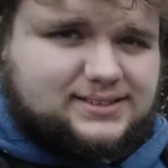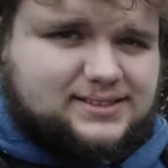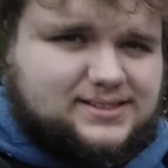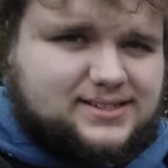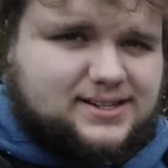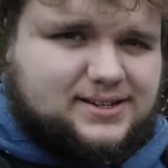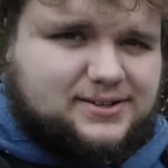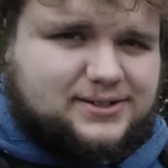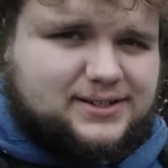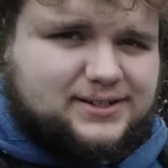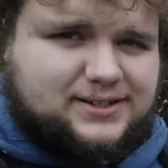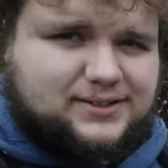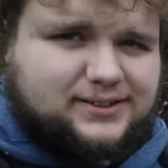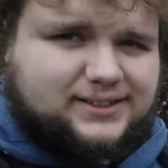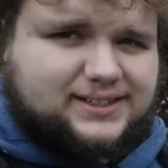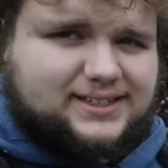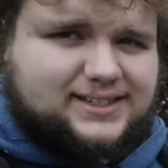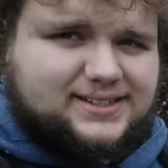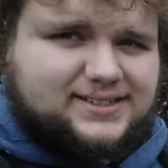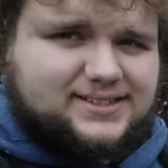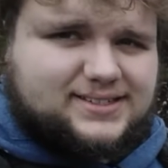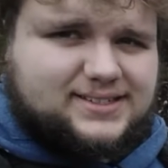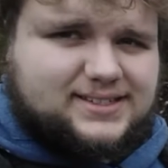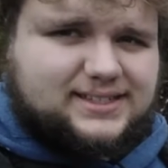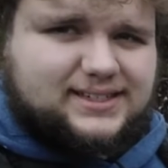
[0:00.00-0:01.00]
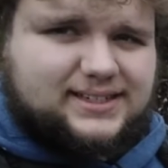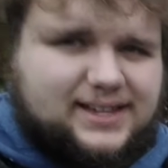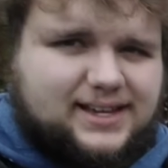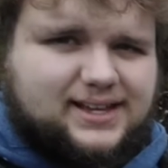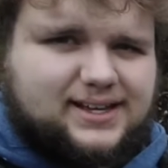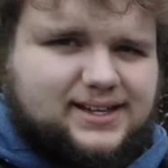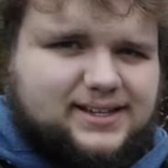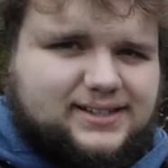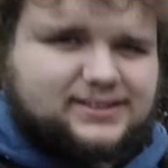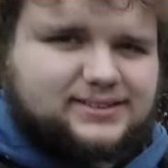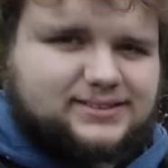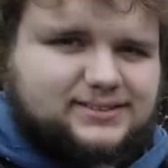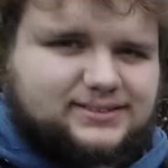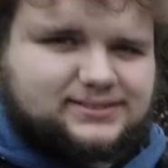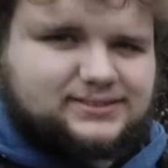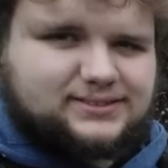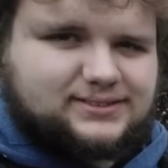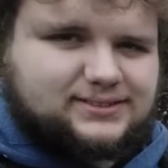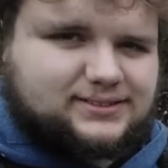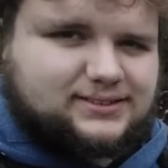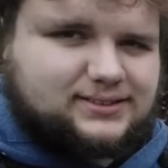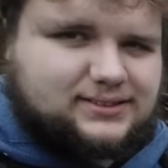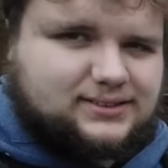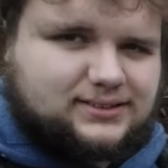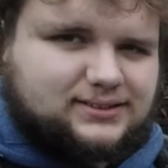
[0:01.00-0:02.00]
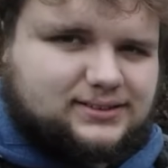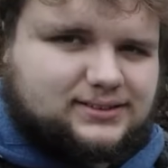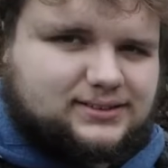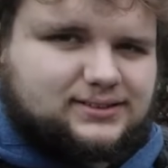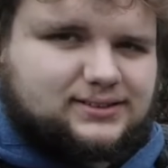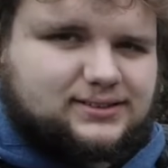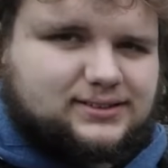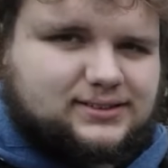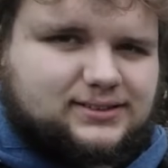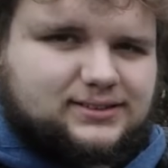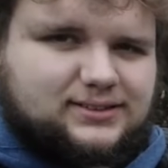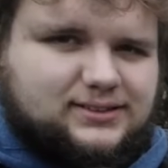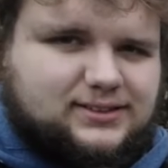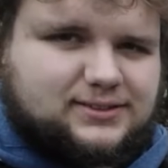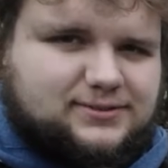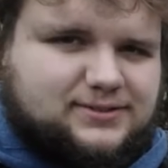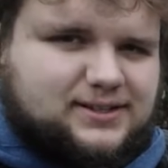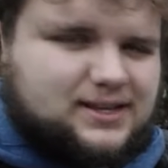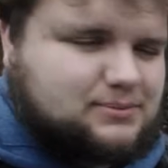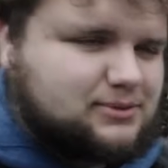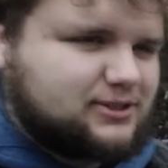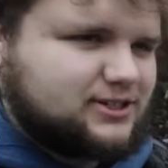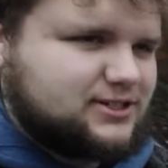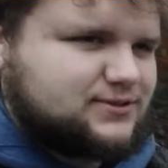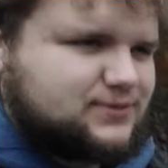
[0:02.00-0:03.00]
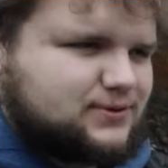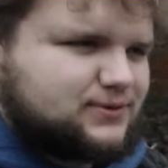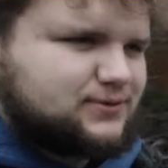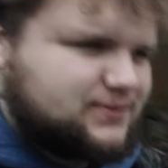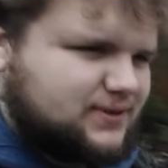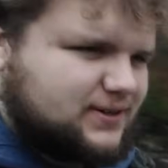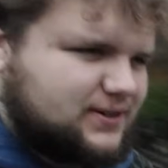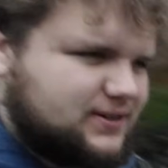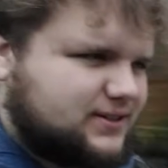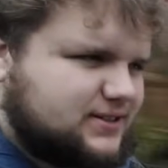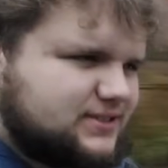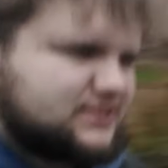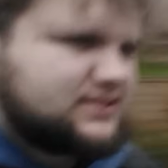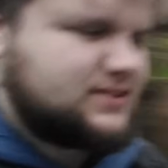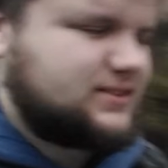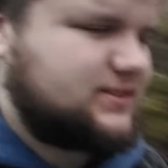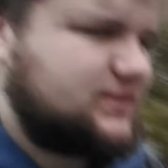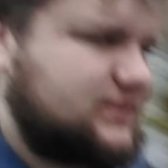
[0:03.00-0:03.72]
So here it is, the fabulous Ford Focus.